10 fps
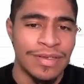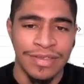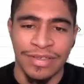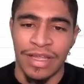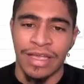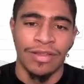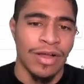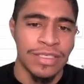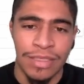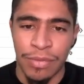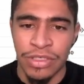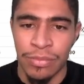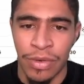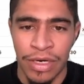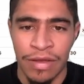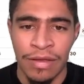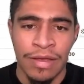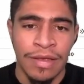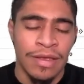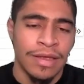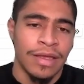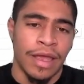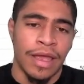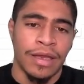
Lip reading: lost a bunch of money. And